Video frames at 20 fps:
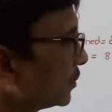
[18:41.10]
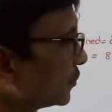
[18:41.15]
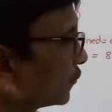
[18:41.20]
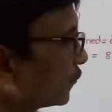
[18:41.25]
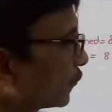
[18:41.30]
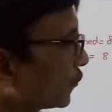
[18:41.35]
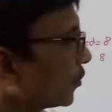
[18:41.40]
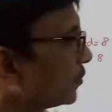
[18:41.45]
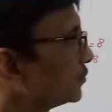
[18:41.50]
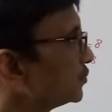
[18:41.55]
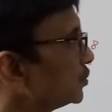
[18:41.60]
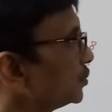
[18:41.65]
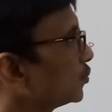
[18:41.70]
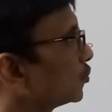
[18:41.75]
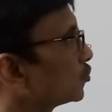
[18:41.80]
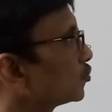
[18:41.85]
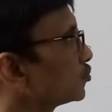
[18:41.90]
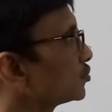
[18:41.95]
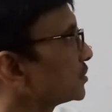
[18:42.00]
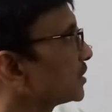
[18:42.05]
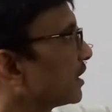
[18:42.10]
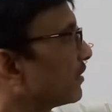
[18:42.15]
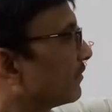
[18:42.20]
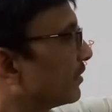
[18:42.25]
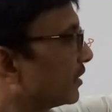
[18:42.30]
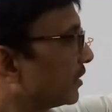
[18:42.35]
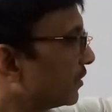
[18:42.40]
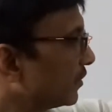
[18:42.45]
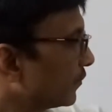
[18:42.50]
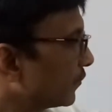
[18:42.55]
from 0 to
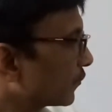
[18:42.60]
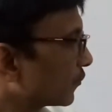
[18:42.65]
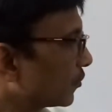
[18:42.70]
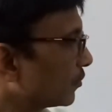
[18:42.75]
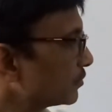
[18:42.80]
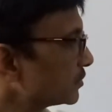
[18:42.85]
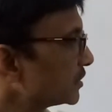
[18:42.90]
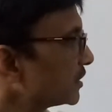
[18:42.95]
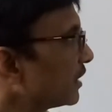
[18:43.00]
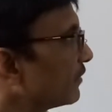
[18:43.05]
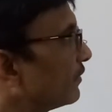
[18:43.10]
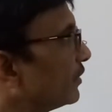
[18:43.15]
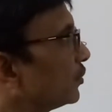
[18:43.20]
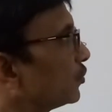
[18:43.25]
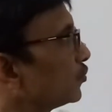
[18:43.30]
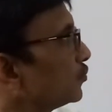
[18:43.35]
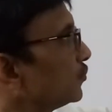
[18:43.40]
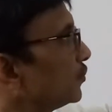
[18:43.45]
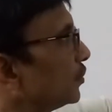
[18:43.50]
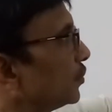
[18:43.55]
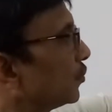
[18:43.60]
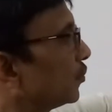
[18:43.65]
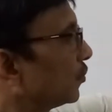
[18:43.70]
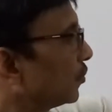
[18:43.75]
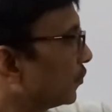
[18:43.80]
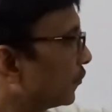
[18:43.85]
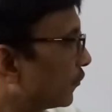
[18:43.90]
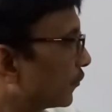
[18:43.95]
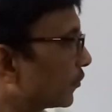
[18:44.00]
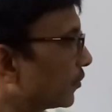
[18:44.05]
7, from 7 to
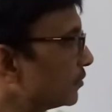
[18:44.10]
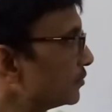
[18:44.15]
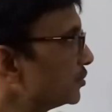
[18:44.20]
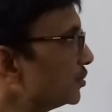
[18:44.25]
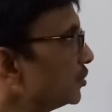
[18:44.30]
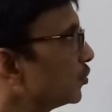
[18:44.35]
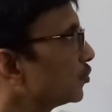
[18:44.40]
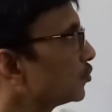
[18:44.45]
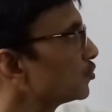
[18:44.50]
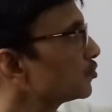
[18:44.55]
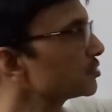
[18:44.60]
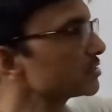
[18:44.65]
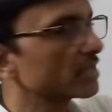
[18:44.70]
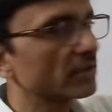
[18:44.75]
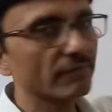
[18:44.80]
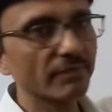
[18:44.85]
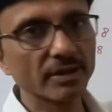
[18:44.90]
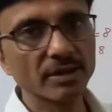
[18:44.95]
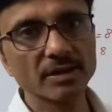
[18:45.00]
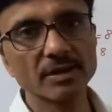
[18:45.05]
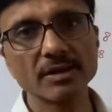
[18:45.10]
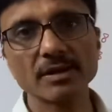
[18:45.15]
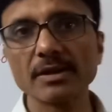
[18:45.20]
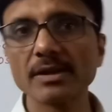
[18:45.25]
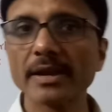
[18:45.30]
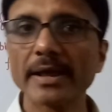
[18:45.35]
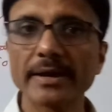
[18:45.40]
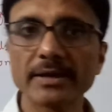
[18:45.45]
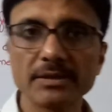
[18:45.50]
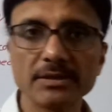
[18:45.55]
0, from 0 to 7,
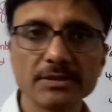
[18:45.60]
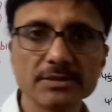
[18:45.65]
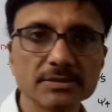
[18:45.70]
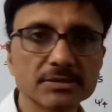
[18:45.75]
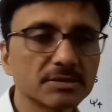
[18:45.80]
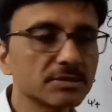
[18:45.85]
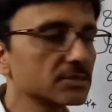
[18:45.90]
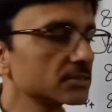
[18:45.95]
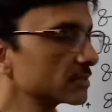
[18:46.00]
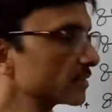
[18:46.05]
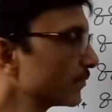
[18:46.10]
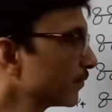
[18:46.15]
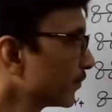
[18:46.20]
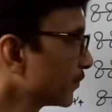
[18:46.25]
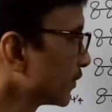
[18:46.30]
like this.